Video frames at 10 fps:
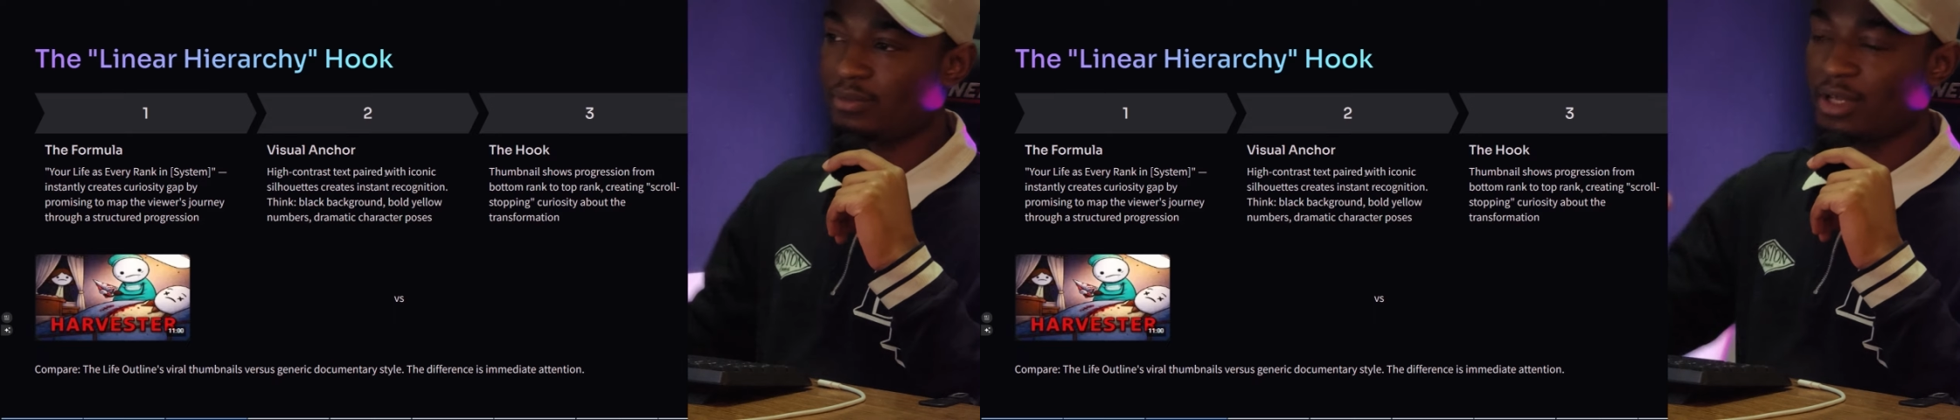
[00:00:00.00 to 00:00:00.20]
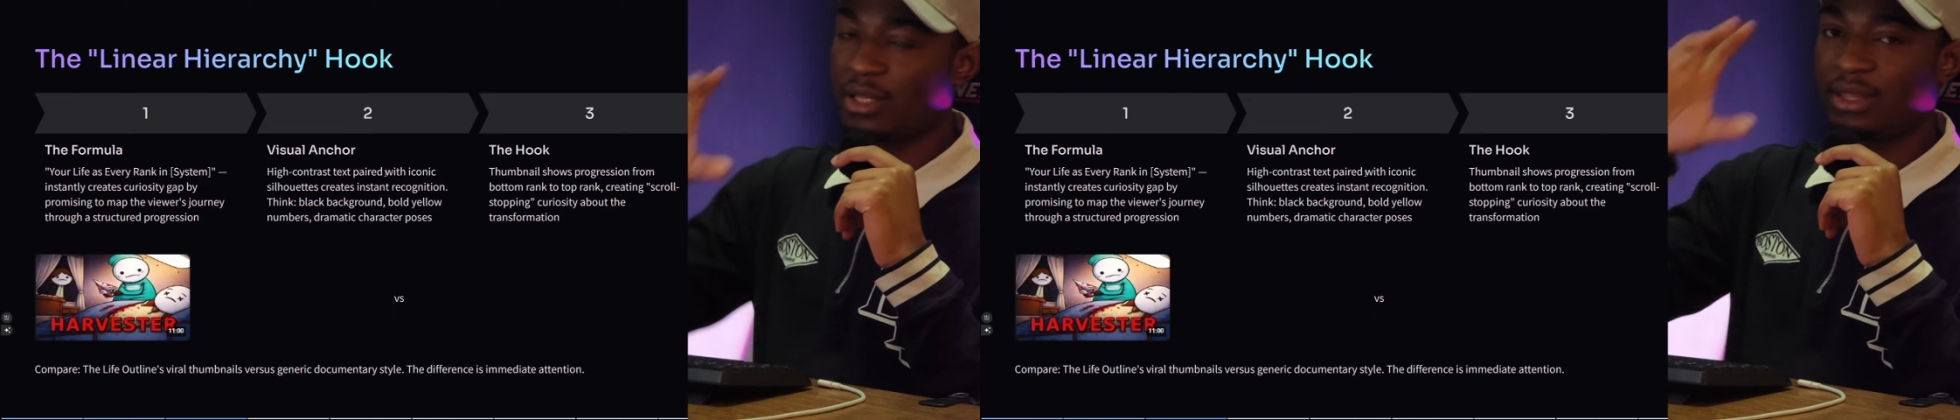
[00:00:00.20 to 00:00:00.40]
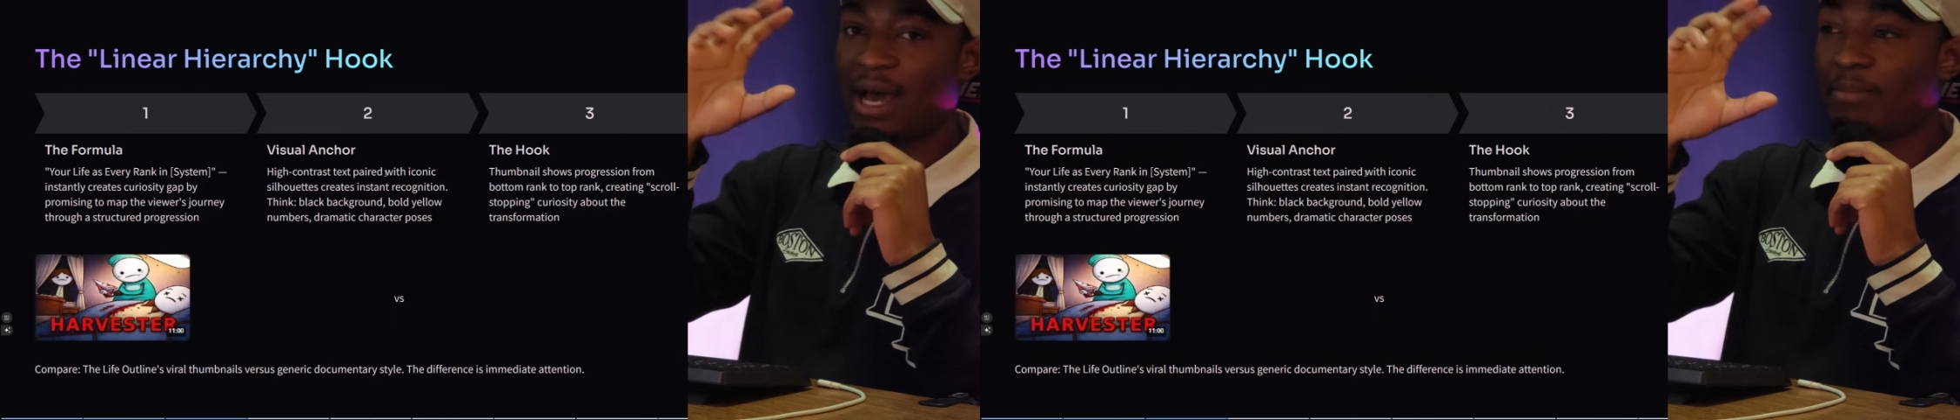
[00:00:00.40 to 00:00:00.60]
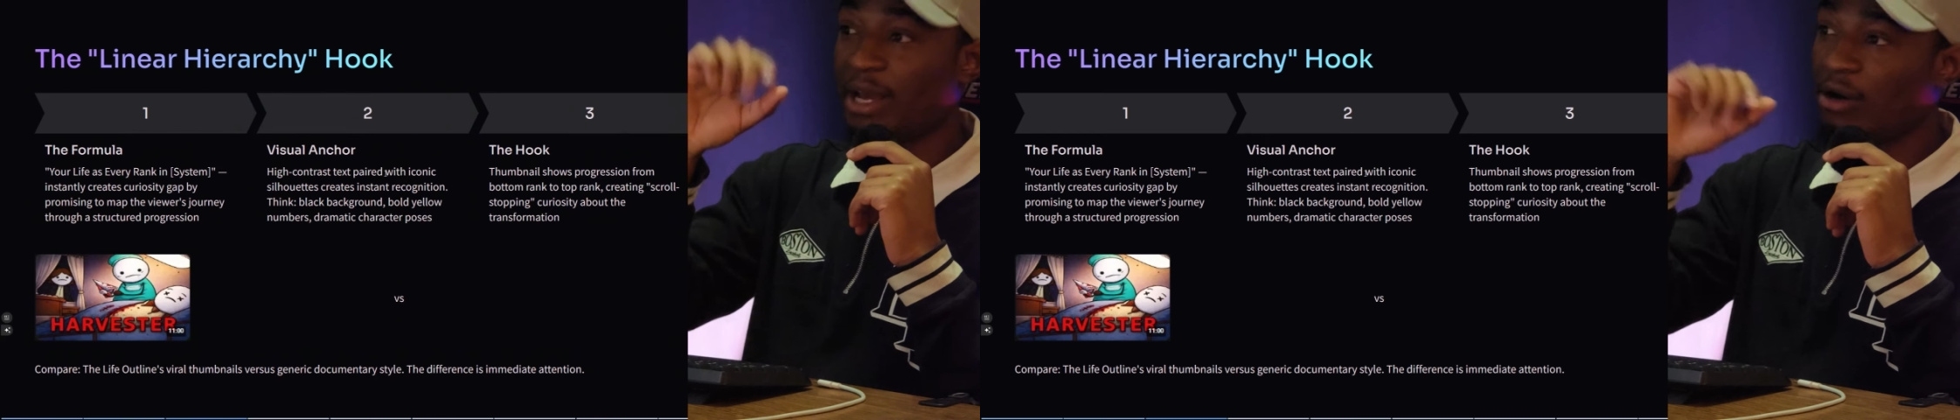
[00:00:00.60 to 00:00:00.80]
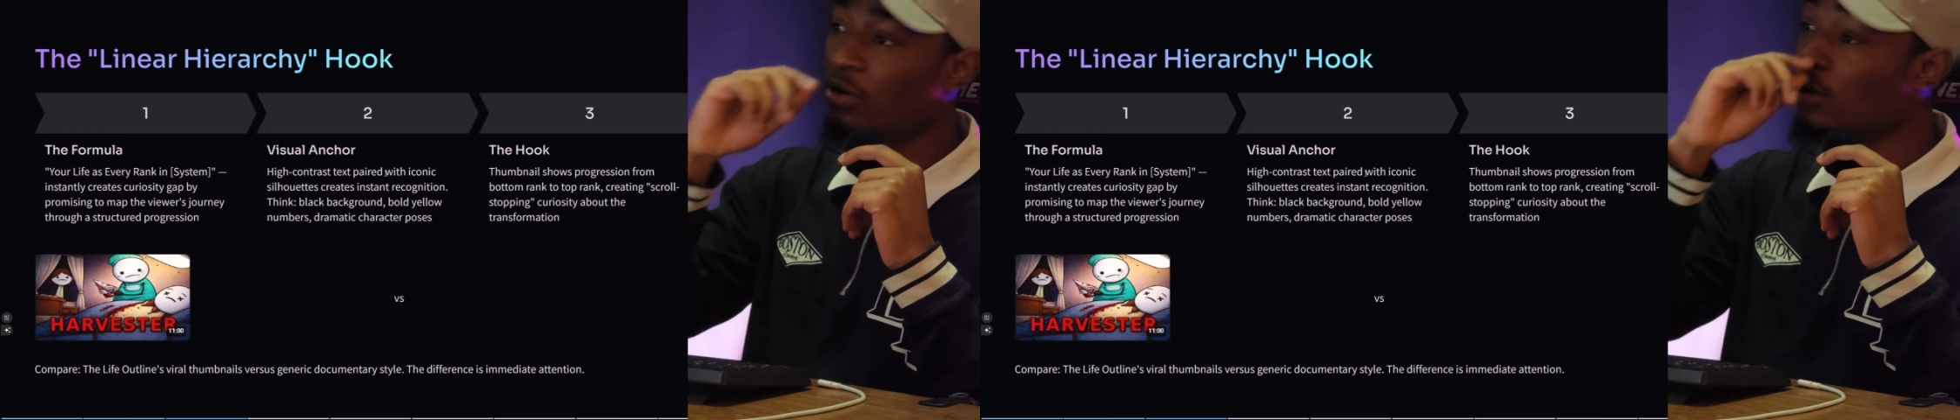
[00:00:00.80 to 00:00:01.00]

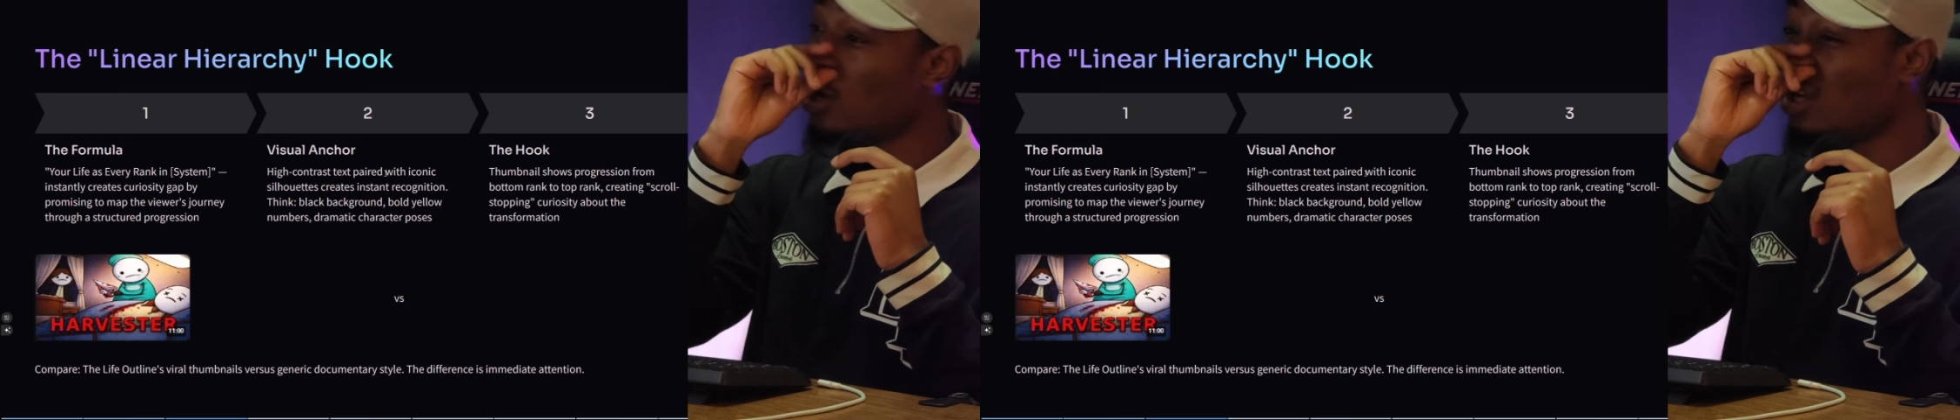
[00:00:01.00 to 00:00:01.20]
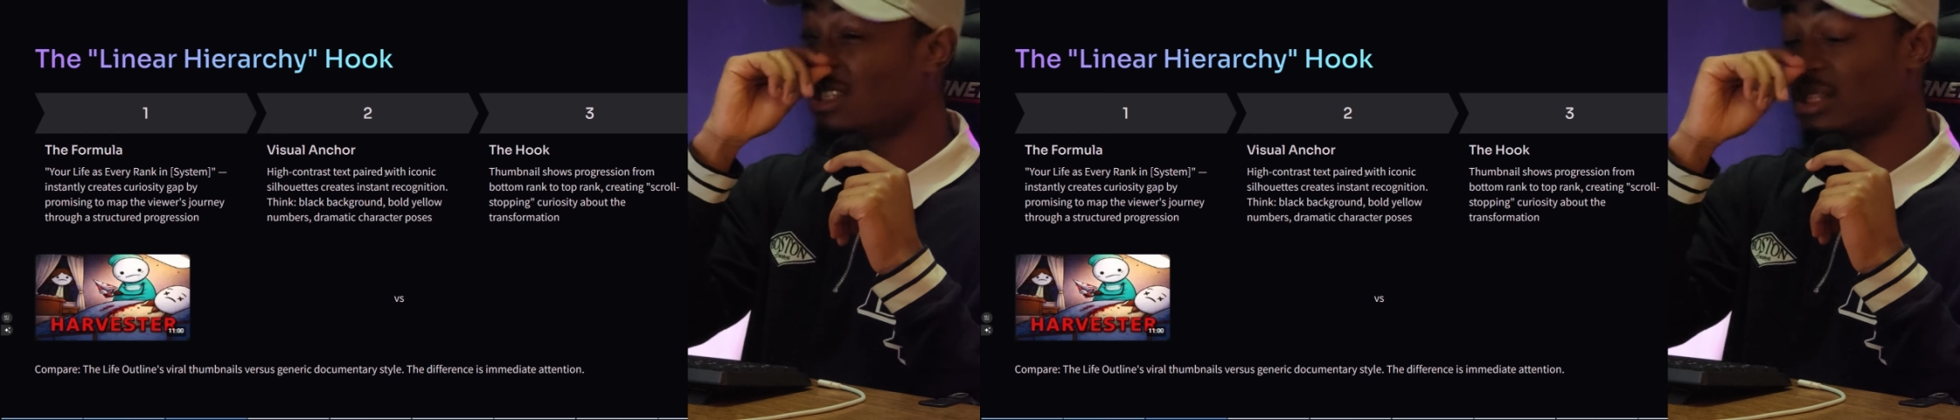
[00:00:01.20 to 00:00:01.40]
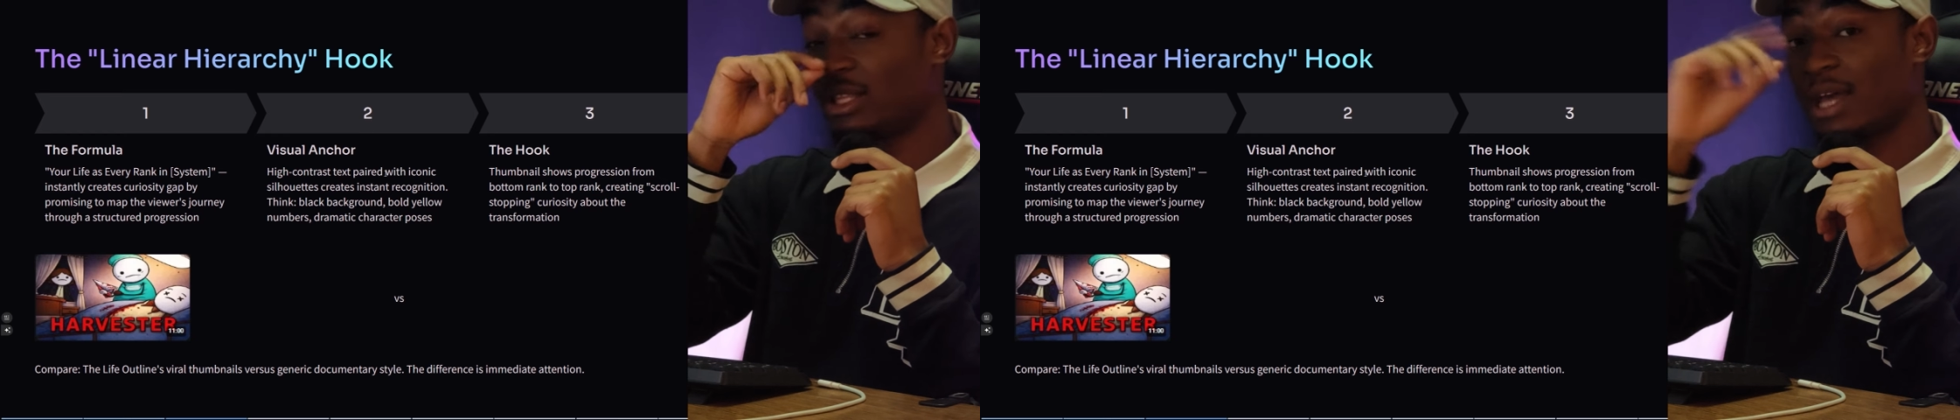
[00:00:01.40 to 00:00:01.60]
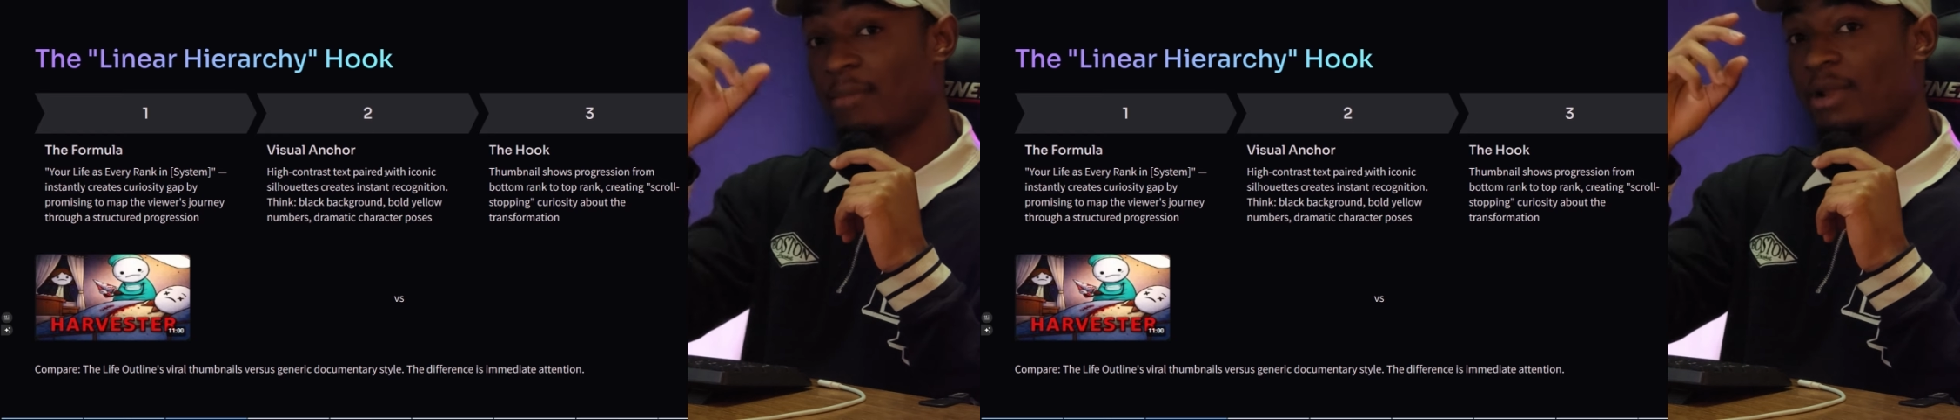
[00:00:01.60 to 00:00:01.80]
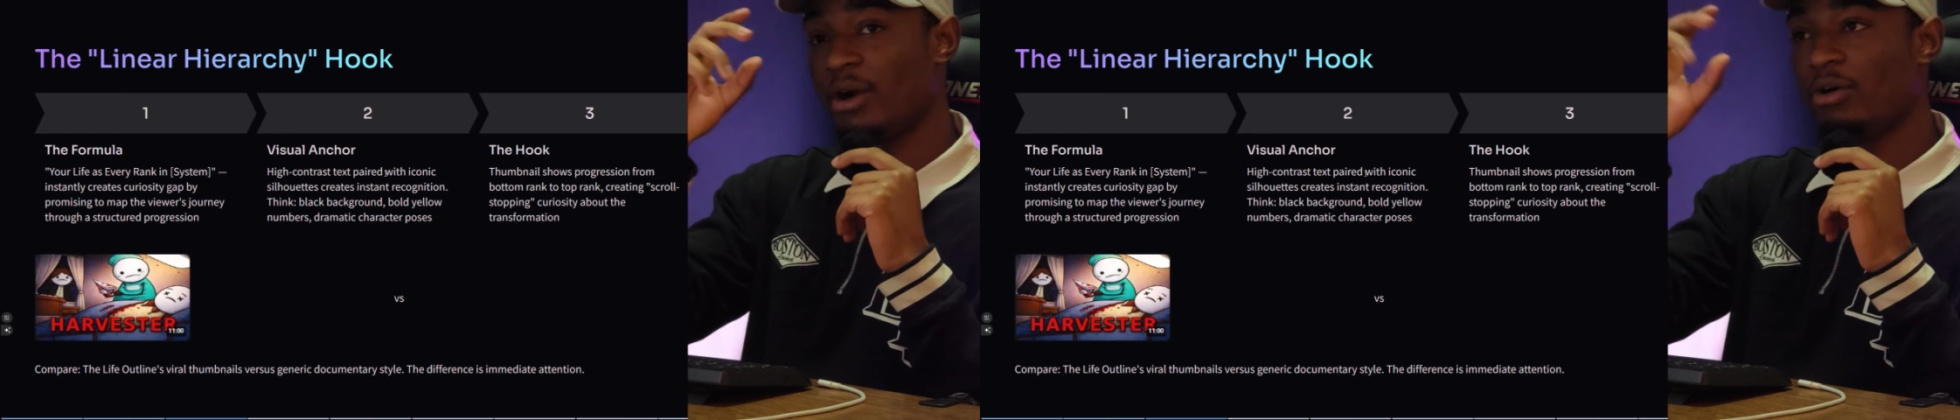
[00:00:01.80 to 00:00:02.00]
thumbnail. So the
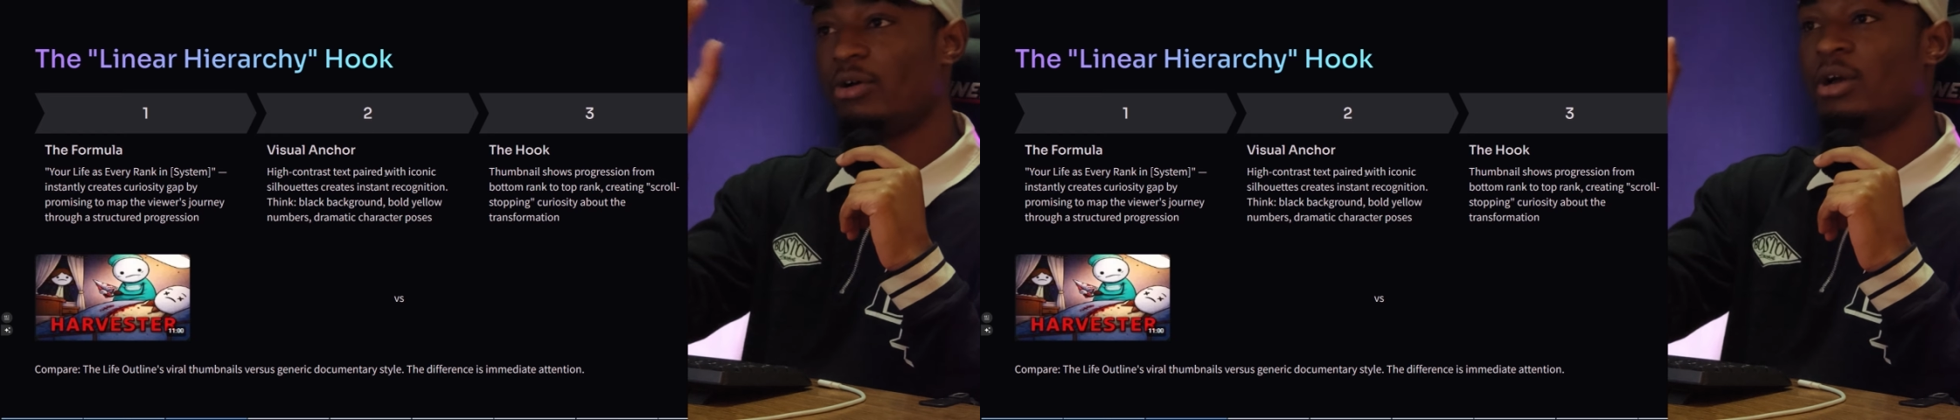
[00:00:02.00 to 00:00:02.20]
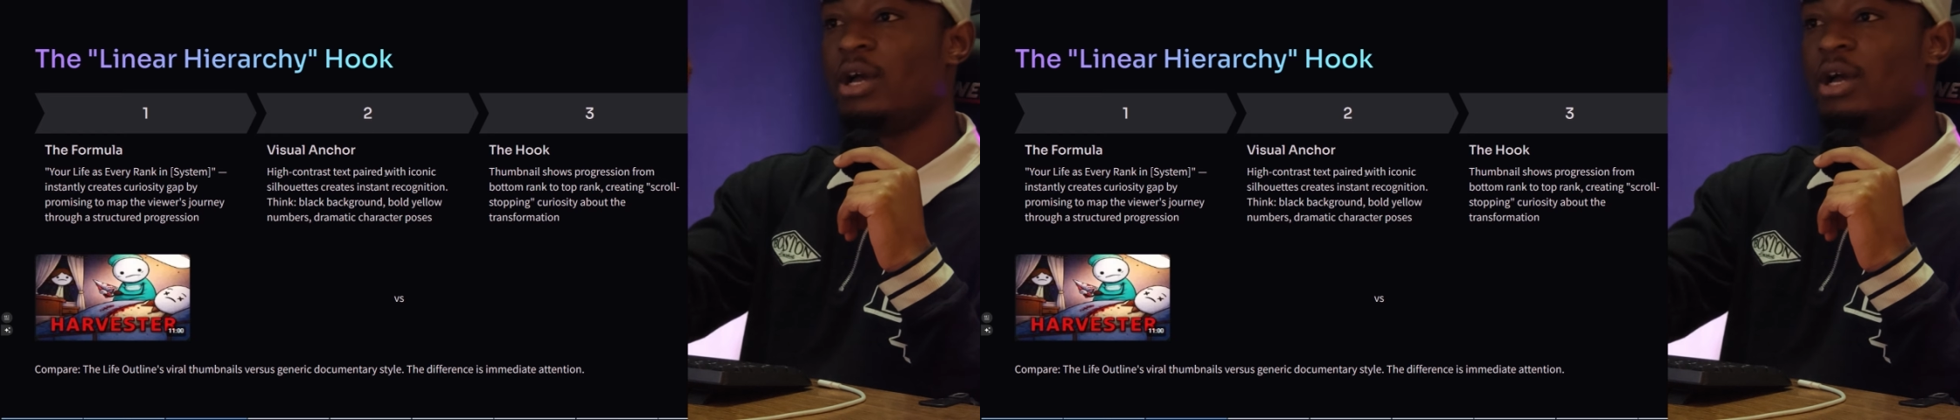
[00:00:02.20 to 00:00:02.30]
thumbnail